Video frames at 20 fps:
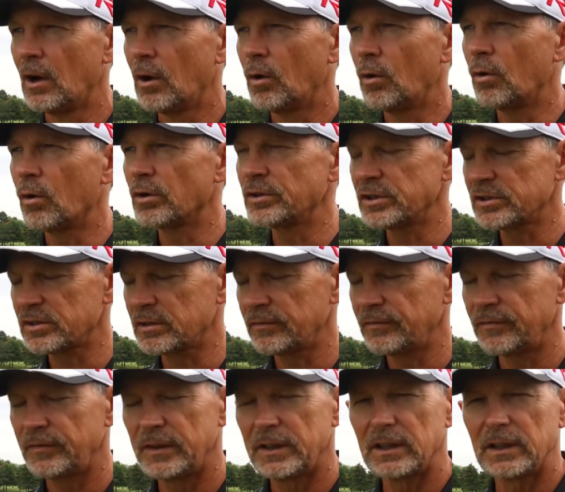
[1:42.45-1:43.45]
or just the
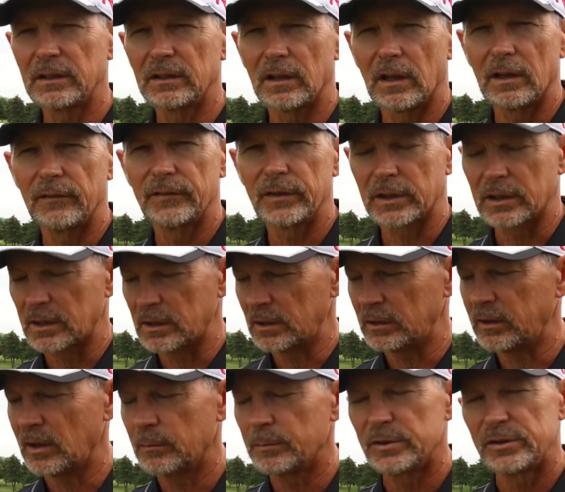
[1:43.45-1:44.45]
feel of the
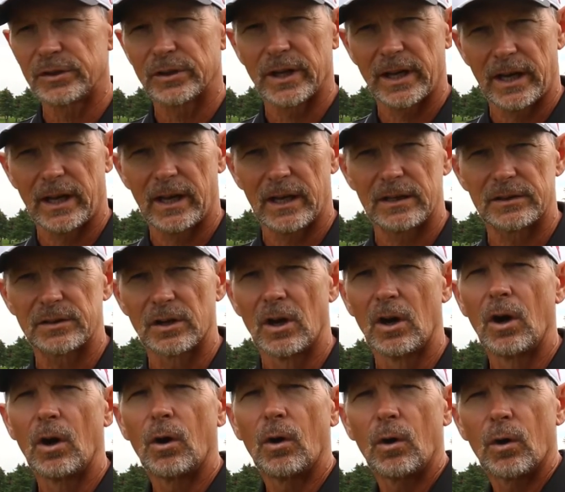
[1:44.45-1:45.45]
club in your hands
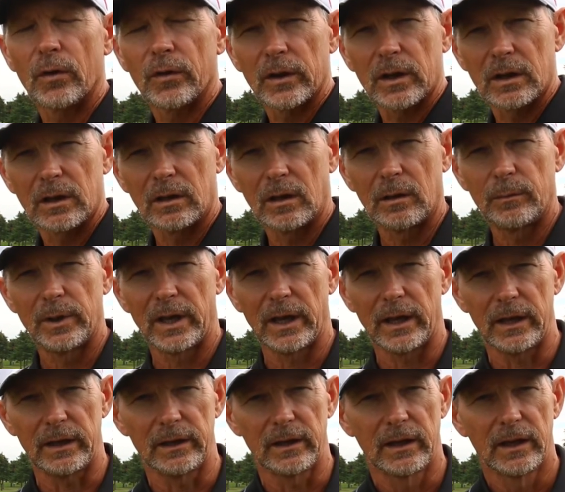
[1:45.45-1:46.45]
or the club
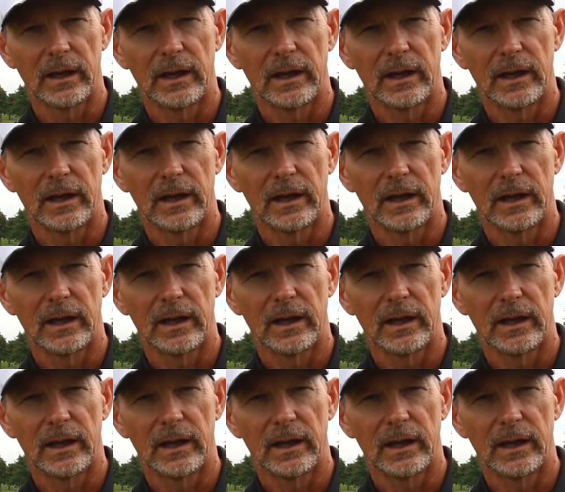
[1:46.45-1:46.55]
head.